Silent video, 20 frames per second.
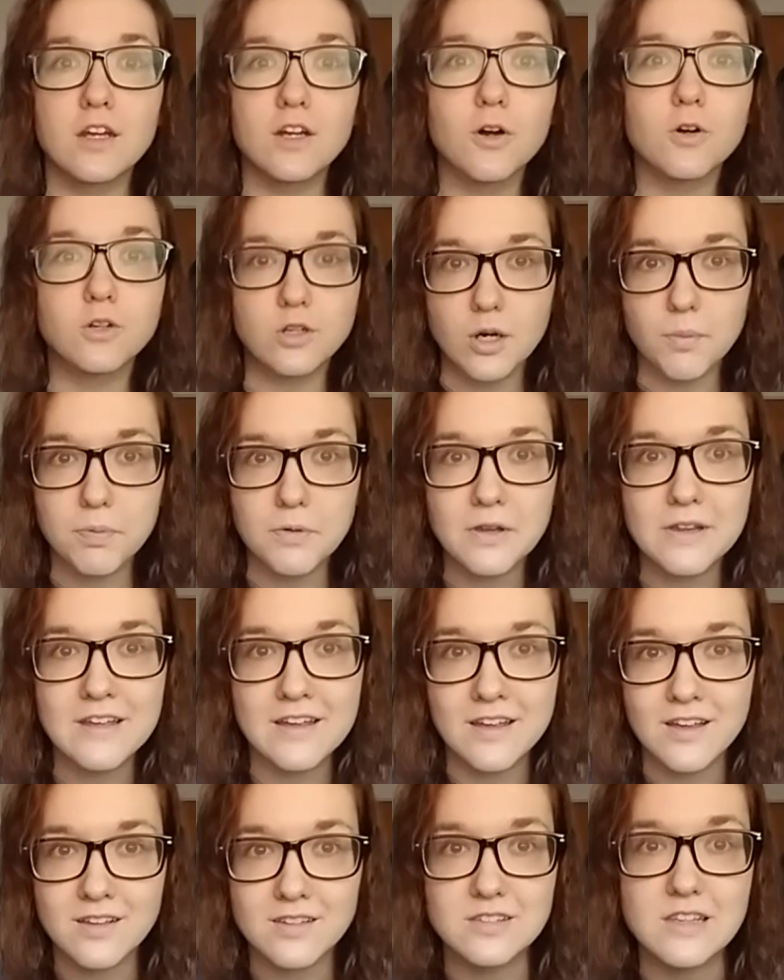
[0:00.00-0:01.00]
crippling
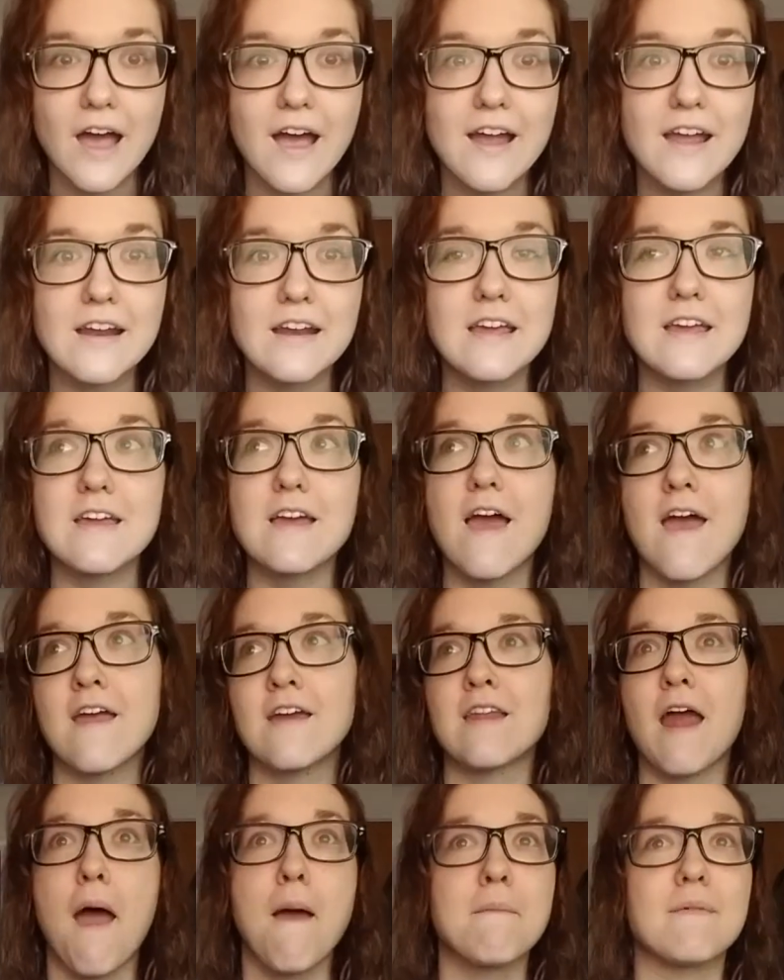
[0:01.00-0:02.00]
anxiety,
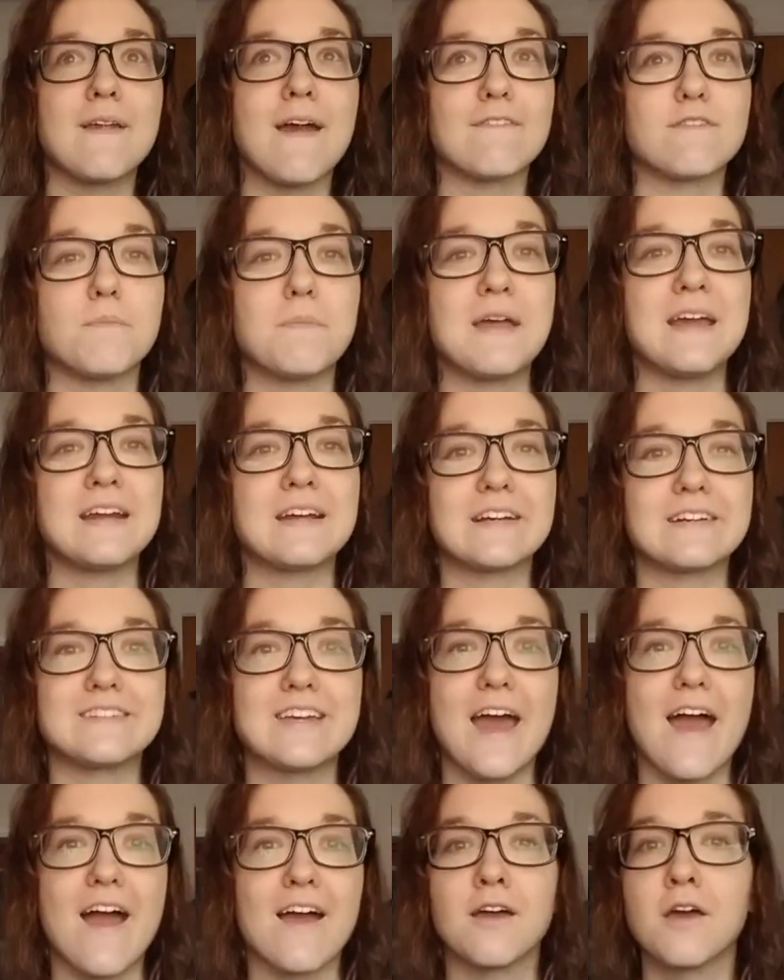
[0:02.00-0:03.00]
and I'm gonna have a panic
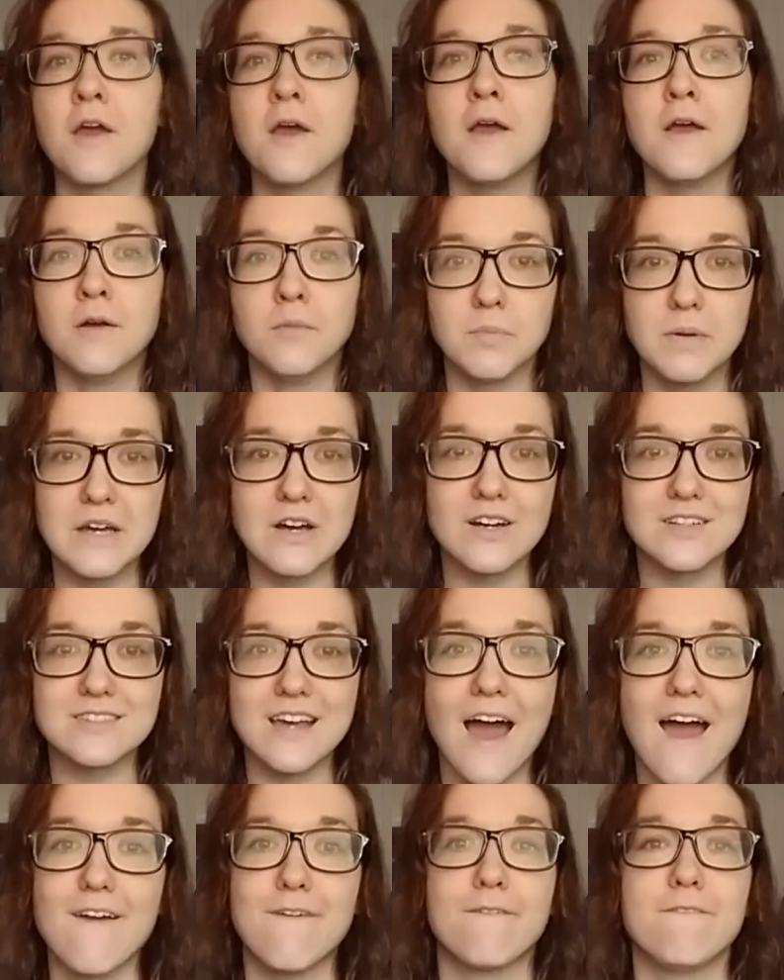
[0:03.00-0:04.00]
attack because
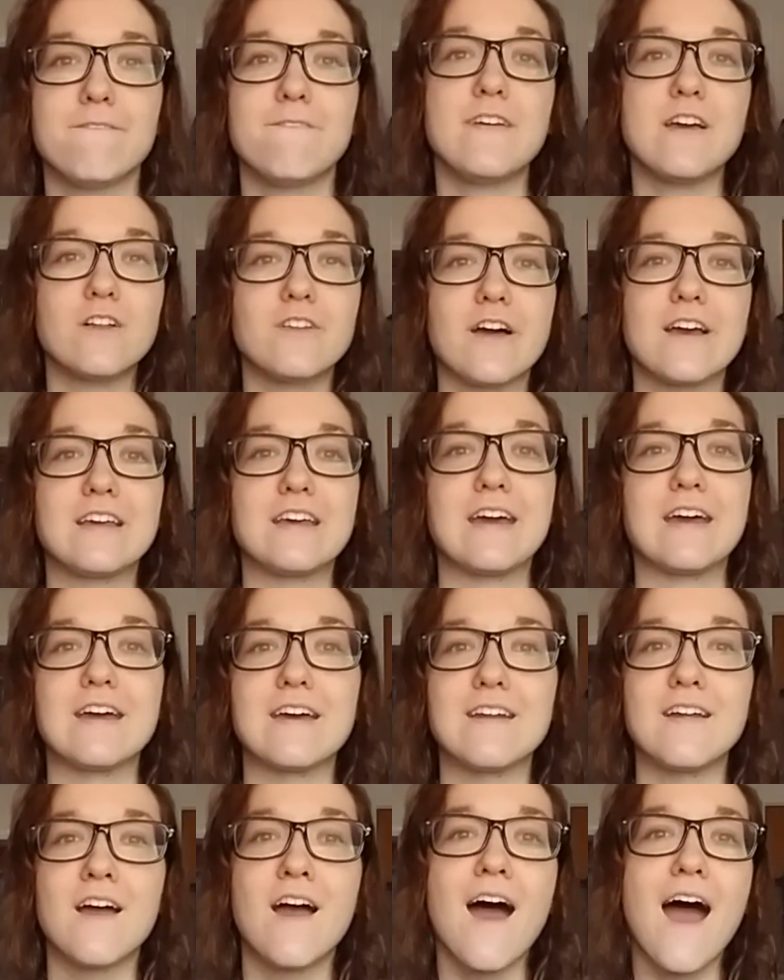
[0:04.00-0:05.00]
I feel like it.
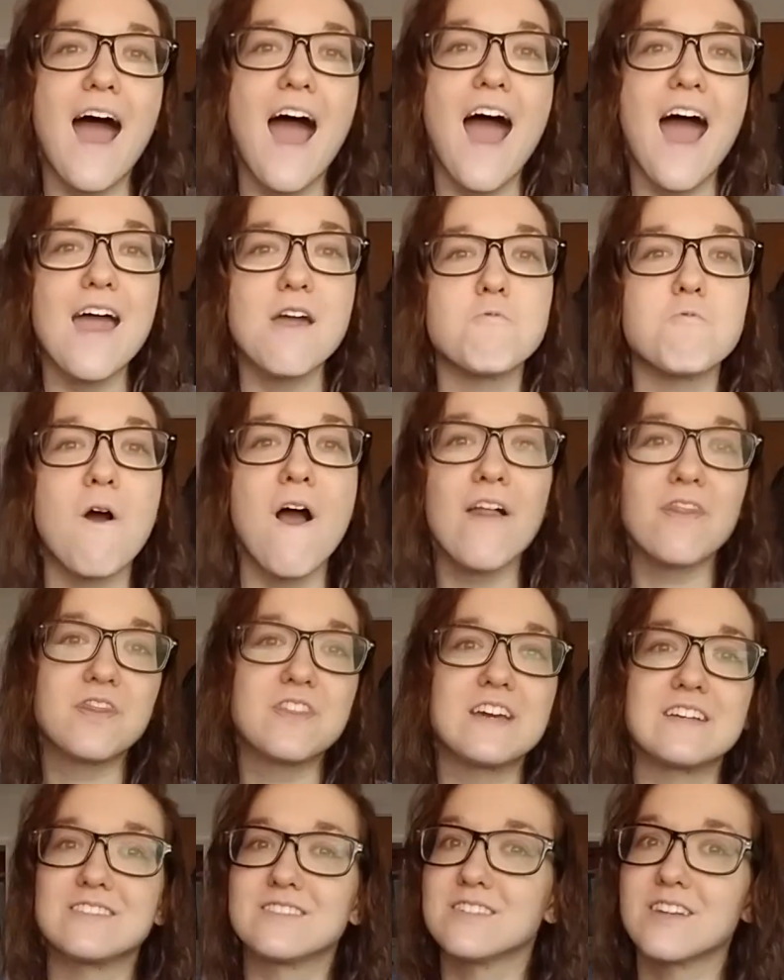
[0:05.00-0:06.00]
I want
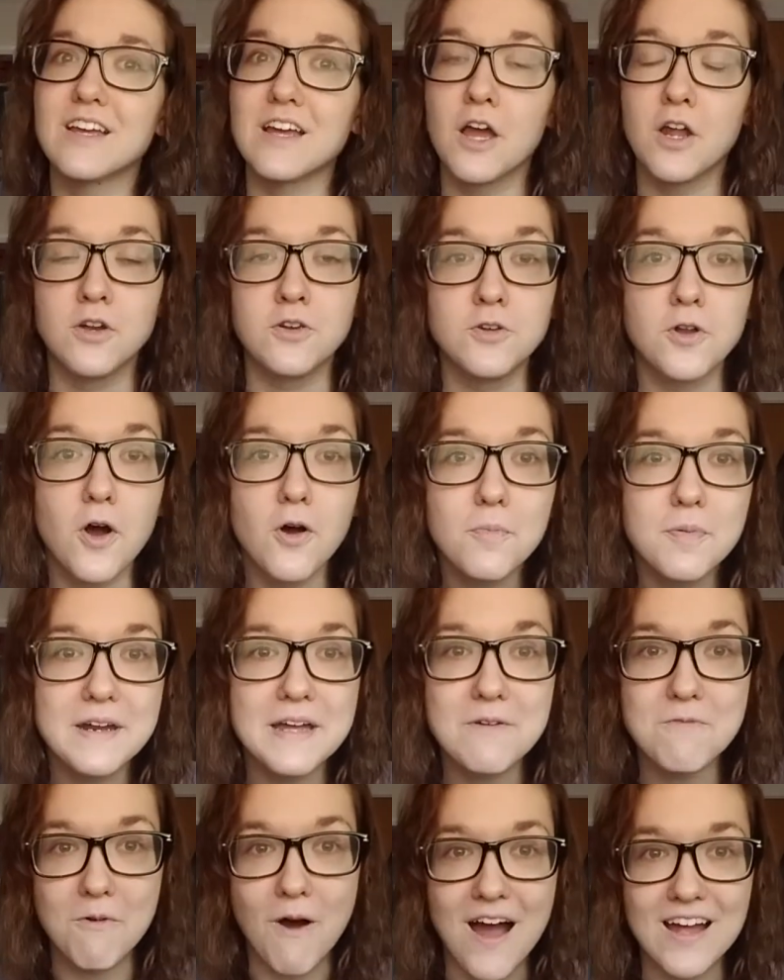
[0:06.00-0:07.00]
this. Like,
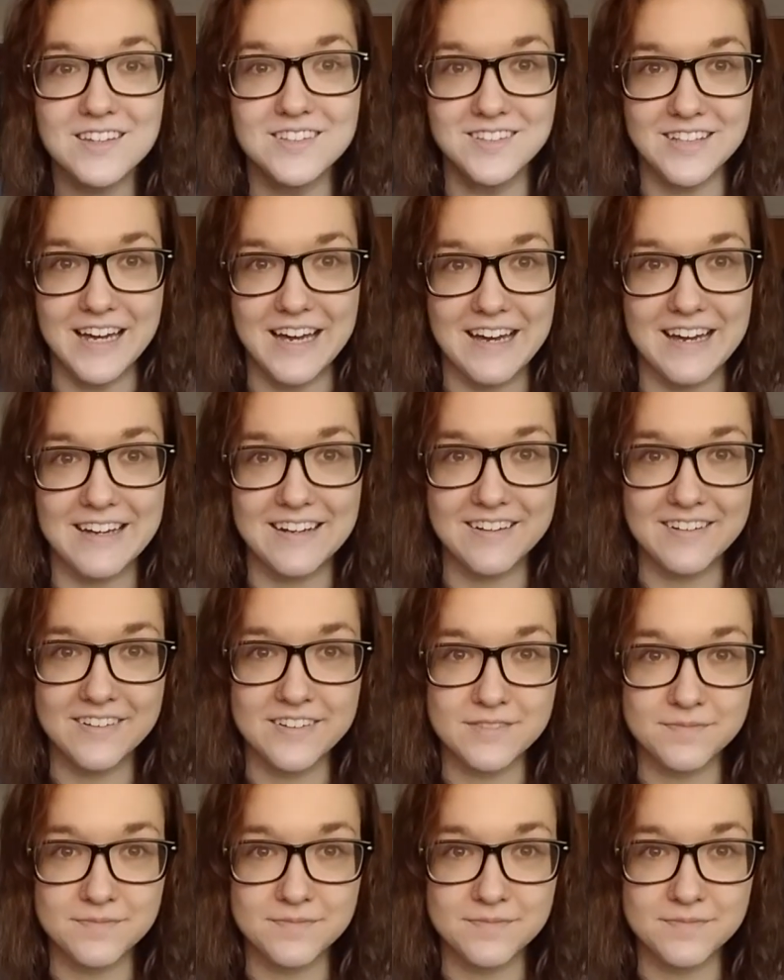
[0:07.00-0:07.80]
nobody wants it.